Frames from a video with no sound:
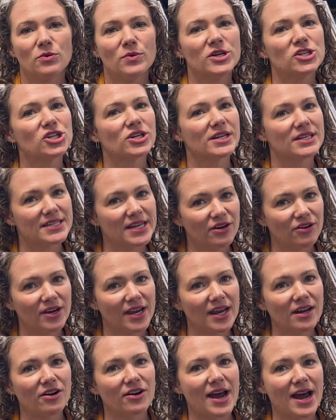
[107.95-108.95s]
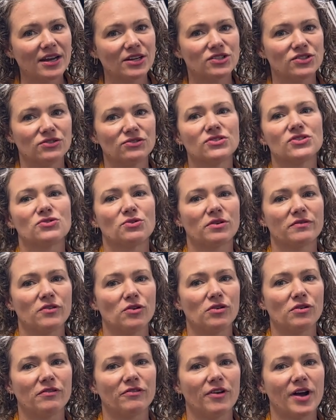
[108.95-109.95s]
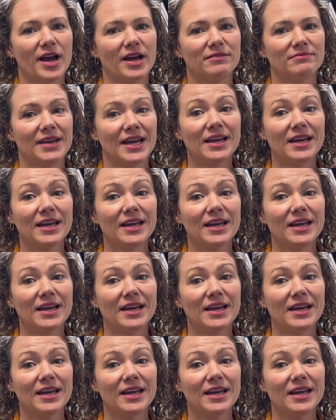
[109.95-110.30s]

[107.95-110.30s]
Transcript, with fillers: We should interrogate our attitudes toward vocal fry